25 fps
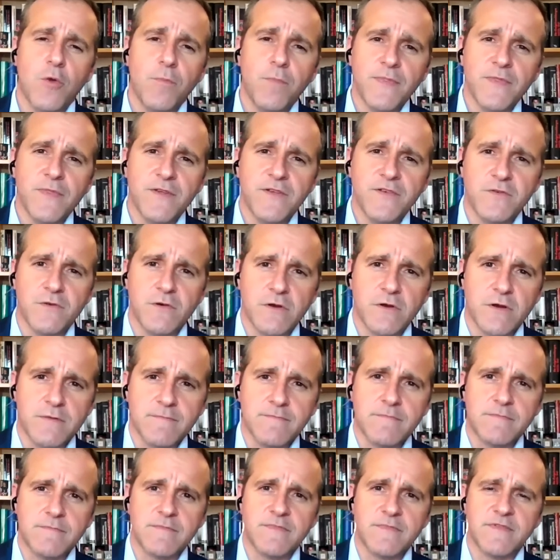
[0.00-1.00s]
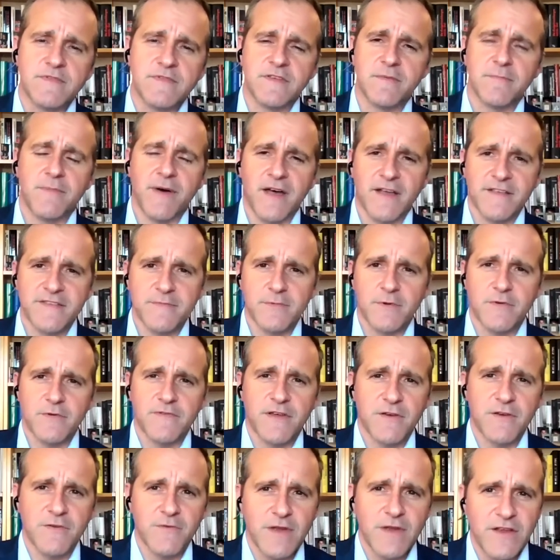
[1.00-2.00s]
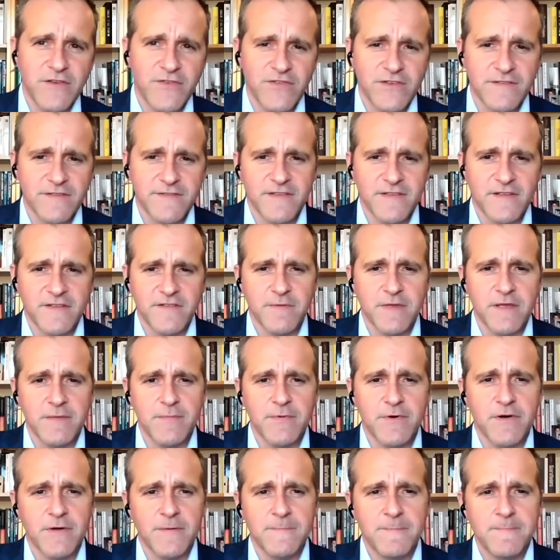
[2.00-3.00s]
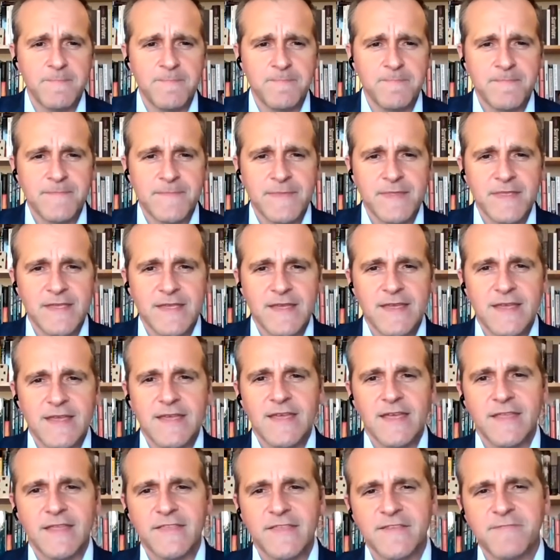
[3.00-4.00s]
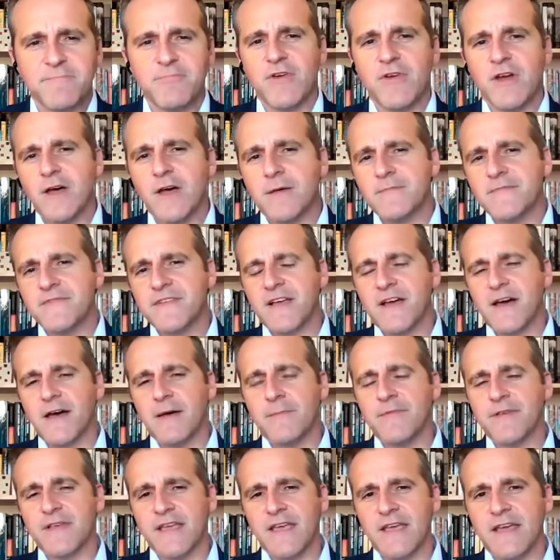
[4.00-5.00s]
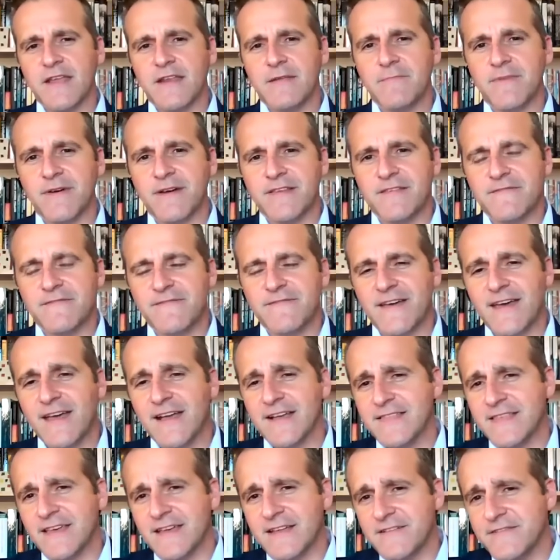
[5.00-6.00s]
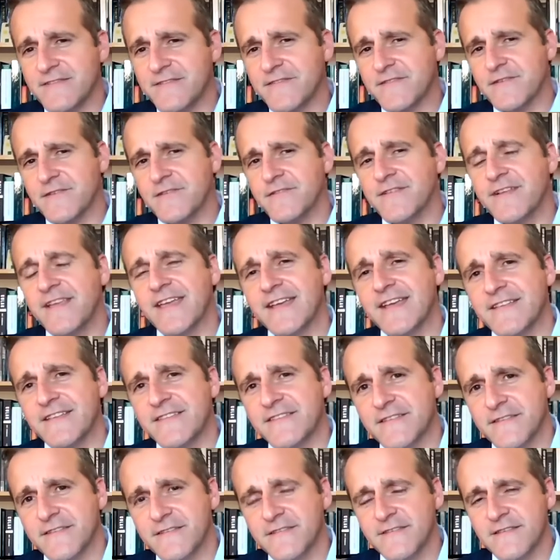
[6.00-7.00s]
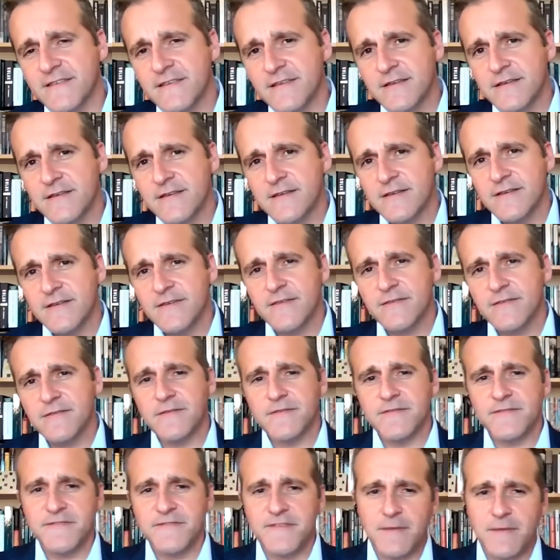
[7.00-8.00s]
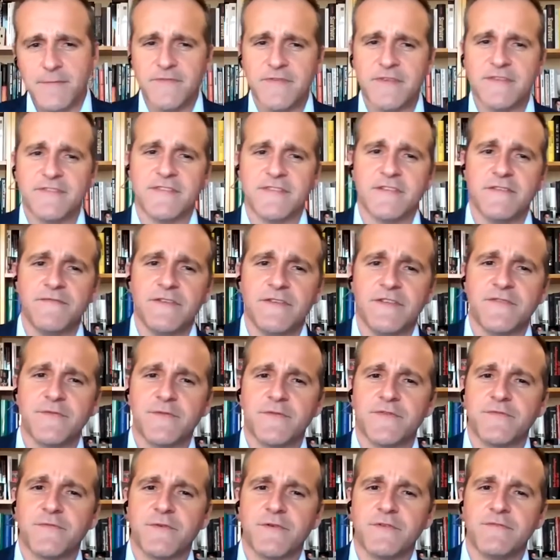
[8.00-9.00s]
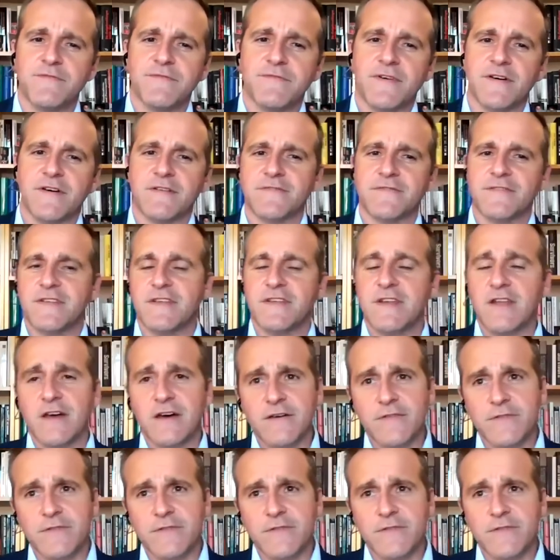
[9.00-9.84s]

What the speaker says: open the door to the possible veneration of such people. And this problem is complicated by the fact that in certain cases, some of these individuals were involved in